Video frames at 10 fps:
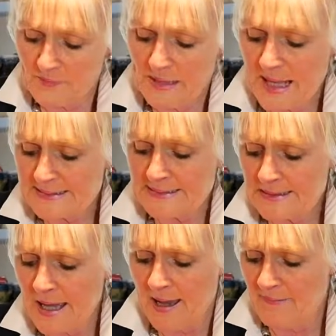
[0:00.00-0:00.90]
less
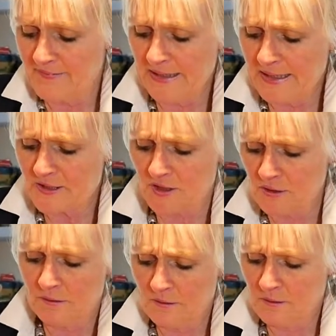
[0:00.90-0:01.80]
than half a litre
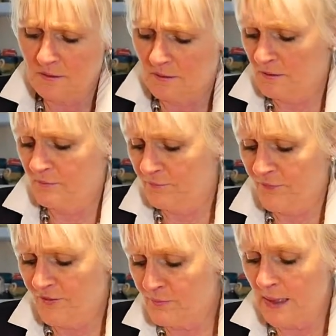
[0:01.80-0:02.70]

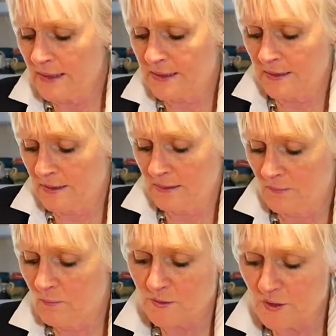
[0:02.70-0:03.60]
of milk
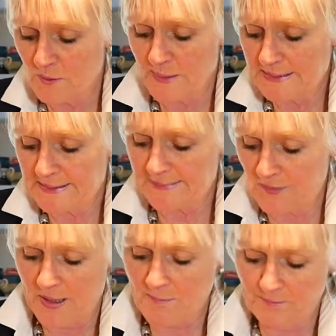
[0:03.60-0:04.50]
will do the business
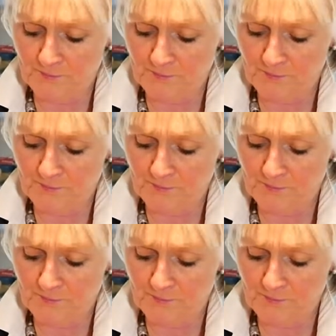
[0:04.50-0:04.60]
for you.